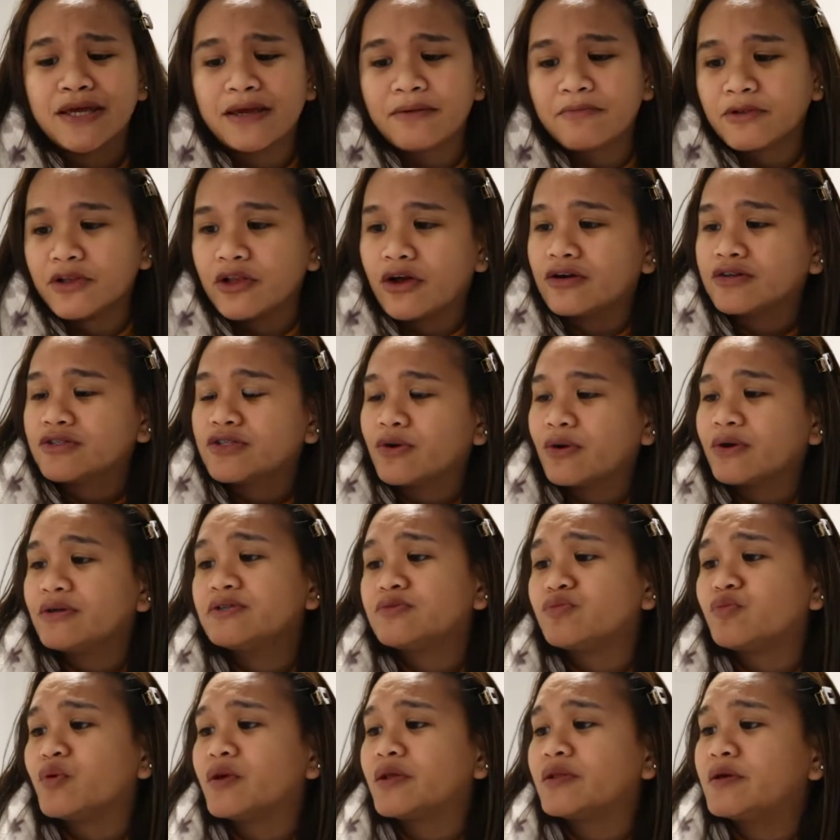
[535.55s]
came along, so I
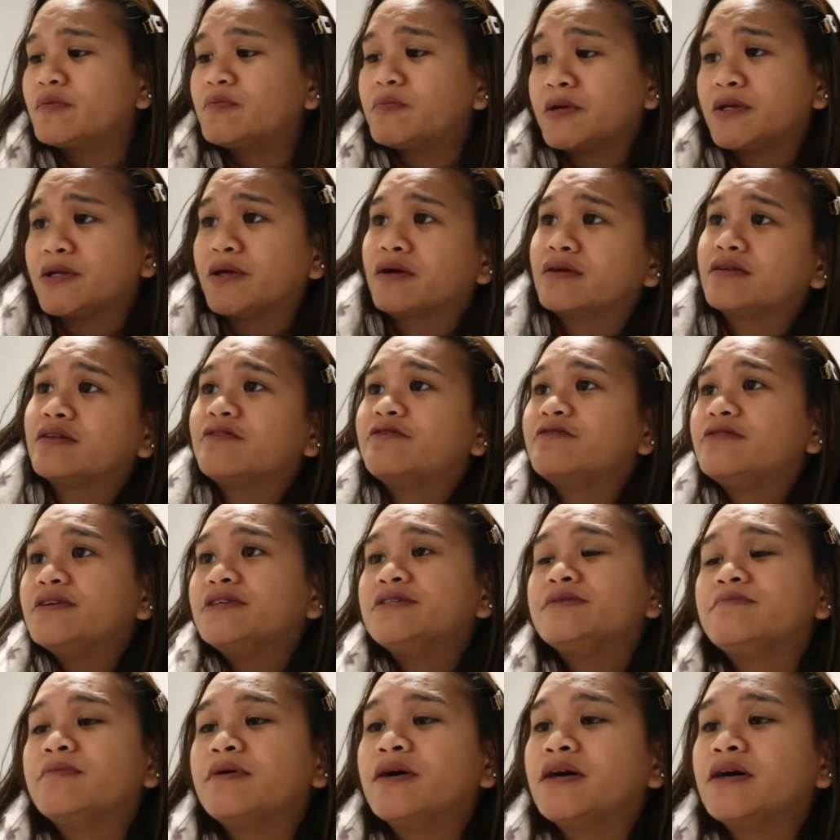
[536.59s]
was really productive this